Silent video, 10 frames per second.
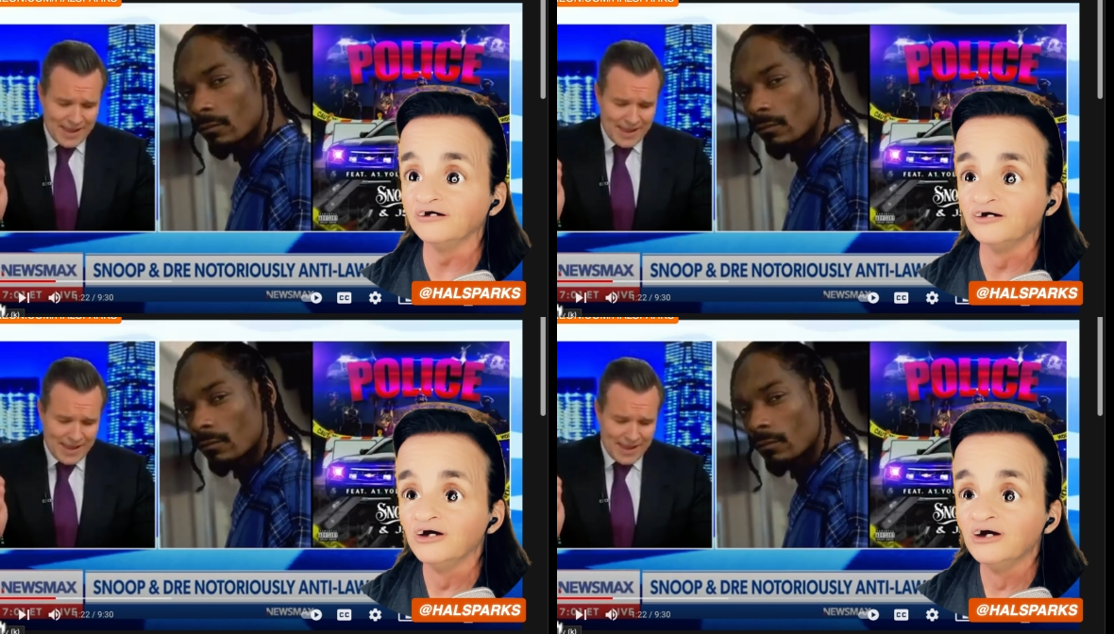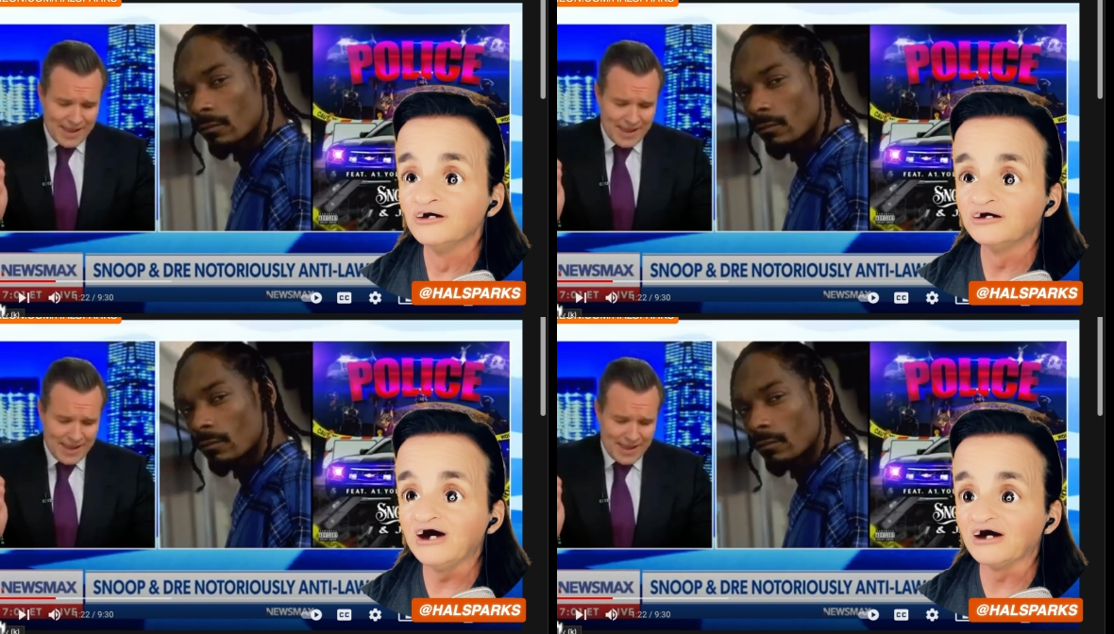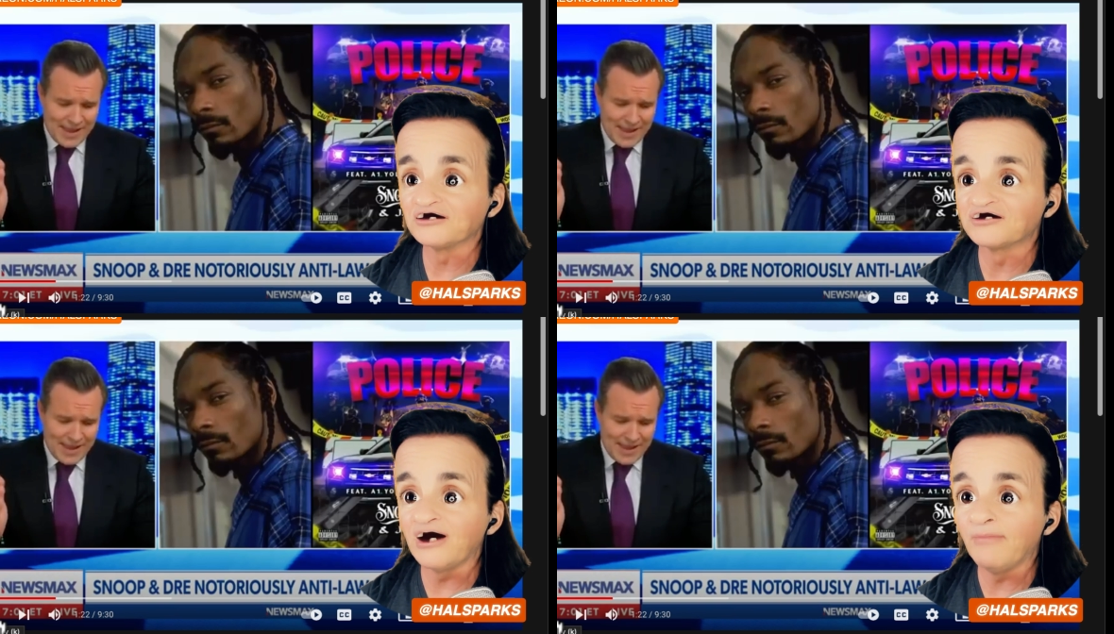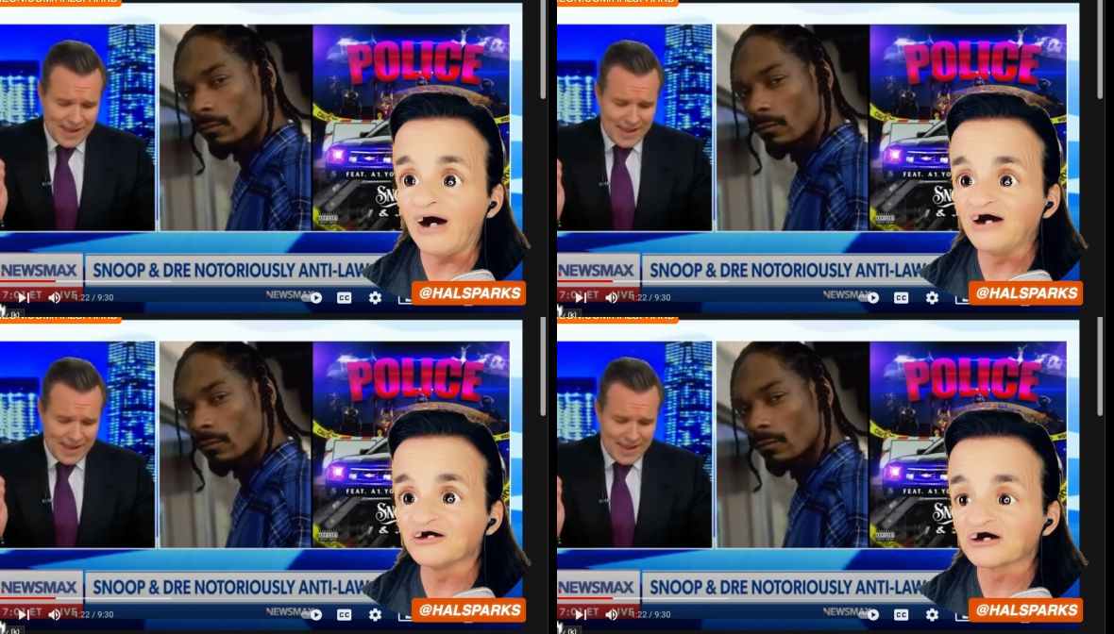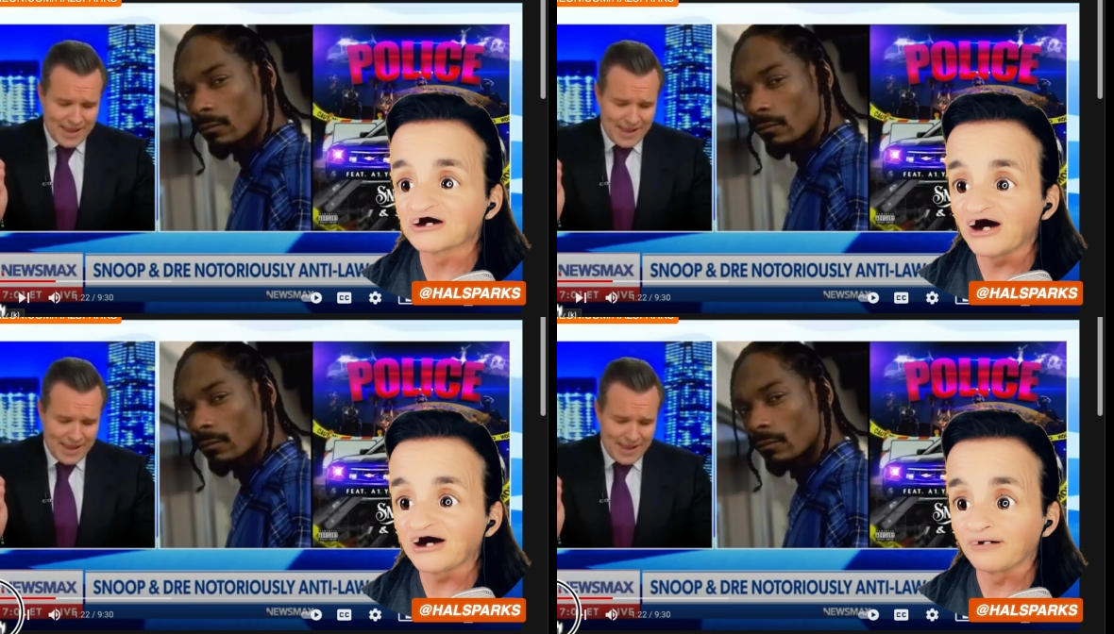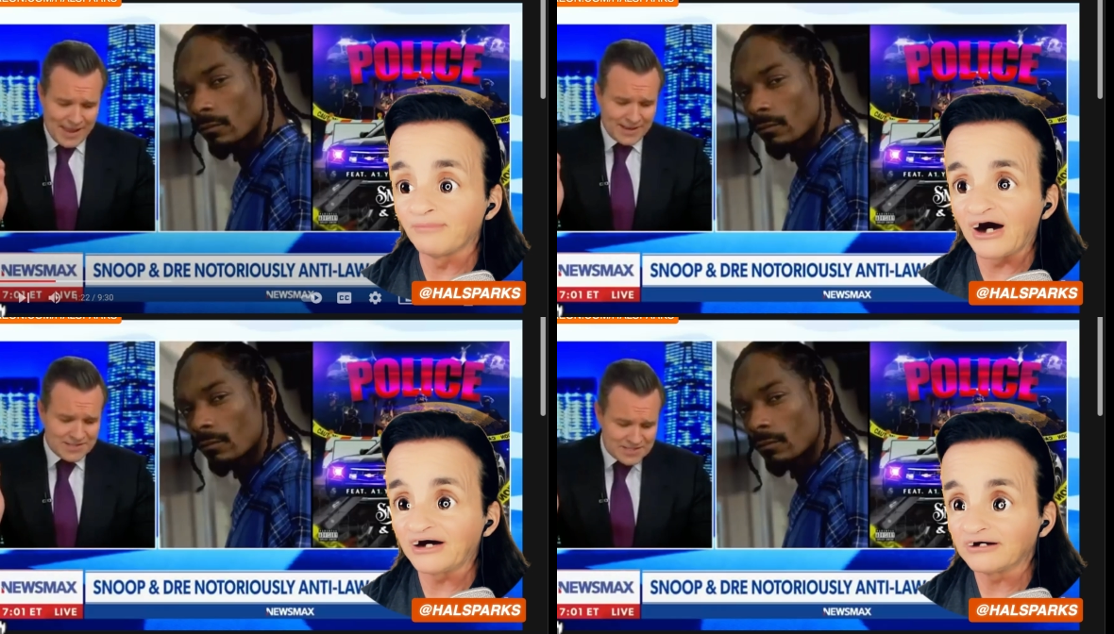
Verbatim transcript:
Speaker 1: get a semi just thinking about it. Up